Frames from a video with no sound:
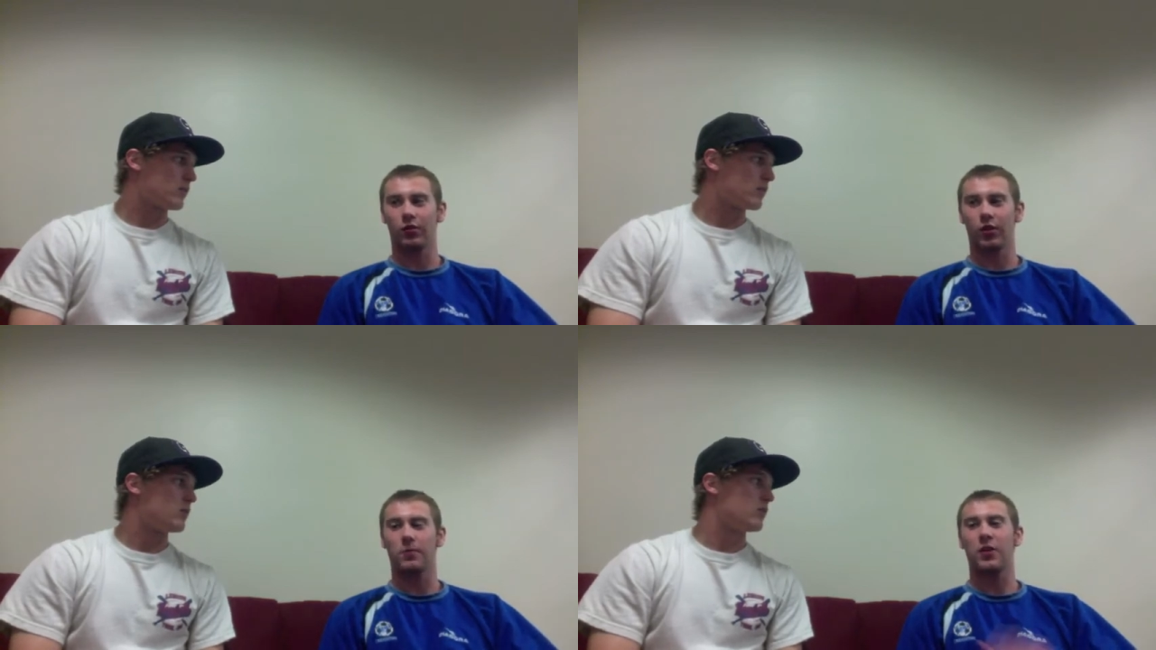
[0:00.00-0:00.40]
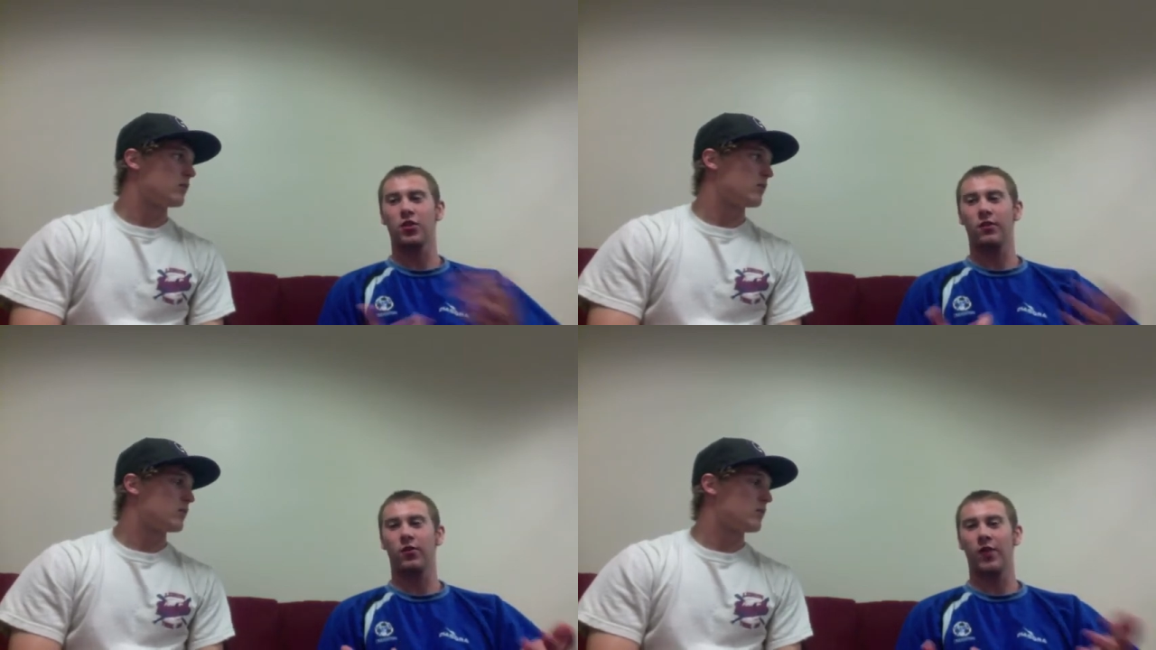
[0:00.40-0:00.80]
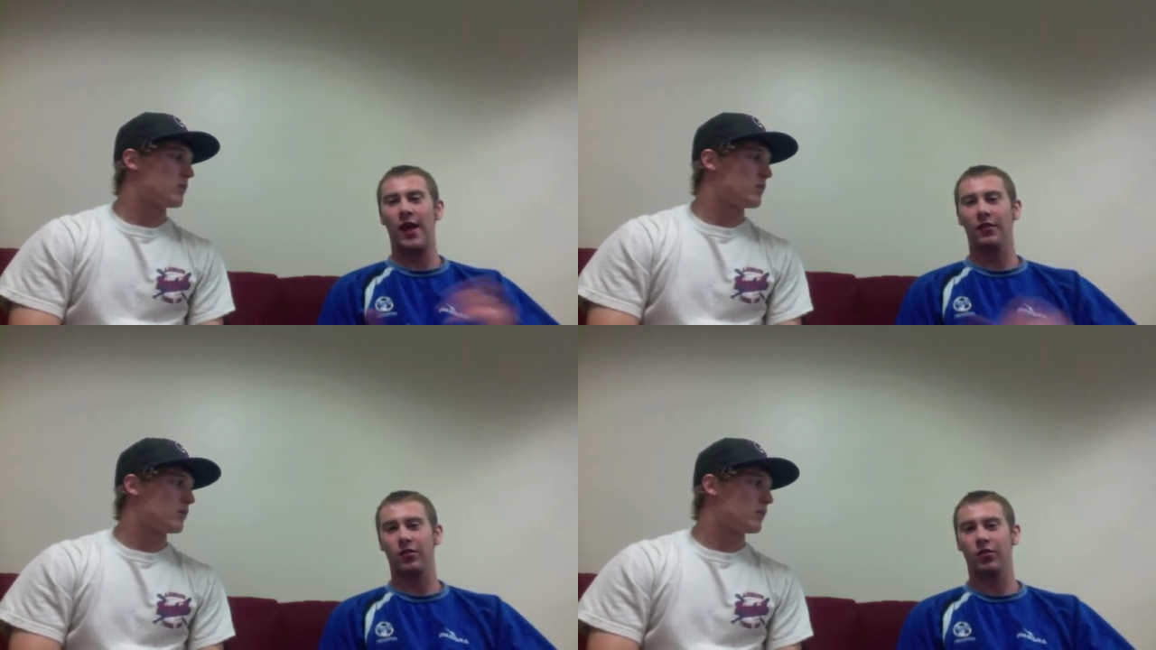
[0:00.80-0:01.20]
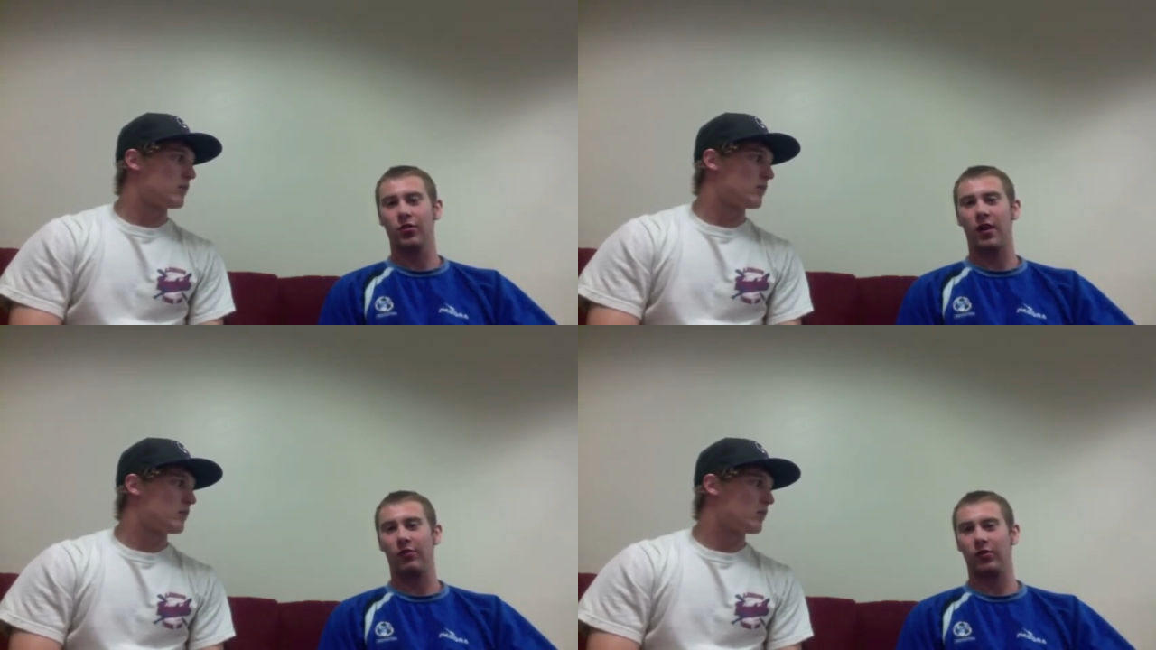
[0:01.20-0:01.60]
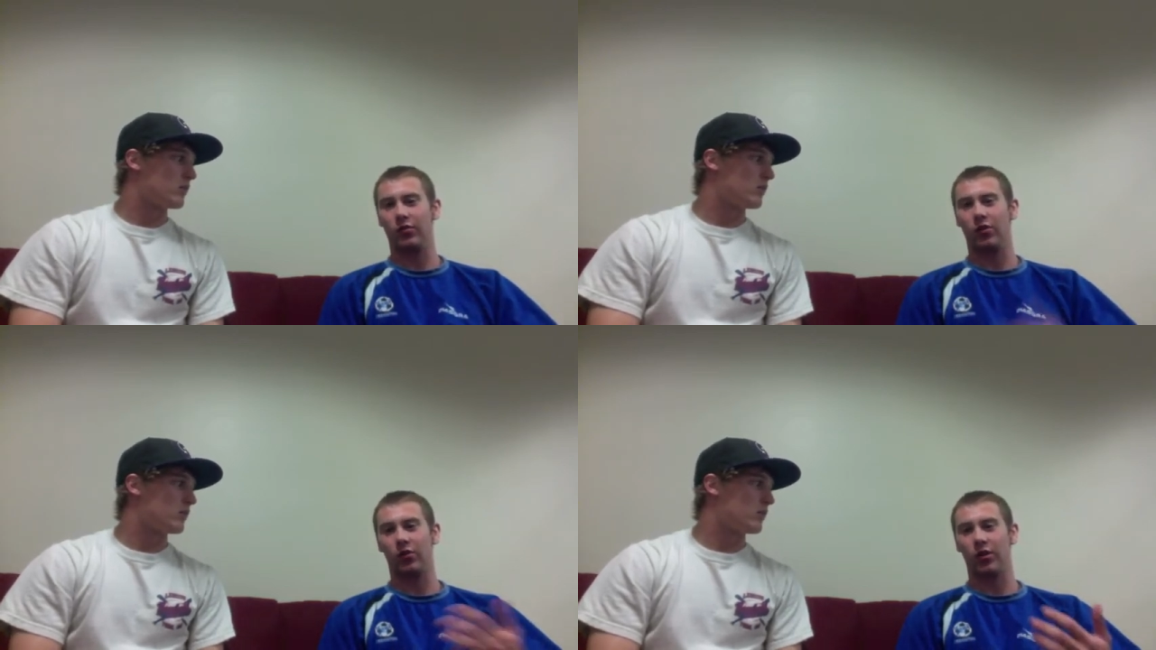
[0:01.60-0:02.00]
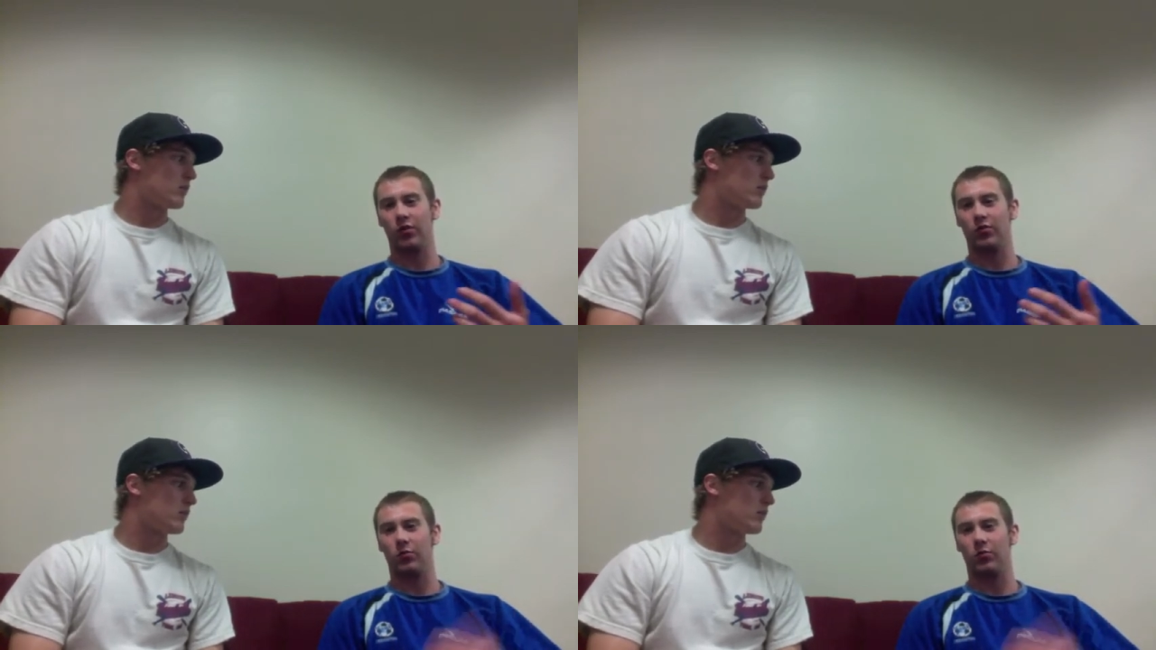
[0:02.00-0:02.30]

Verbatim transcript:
Speaker 1: Especially if you're an athlete and you're traveling, you don't get to use them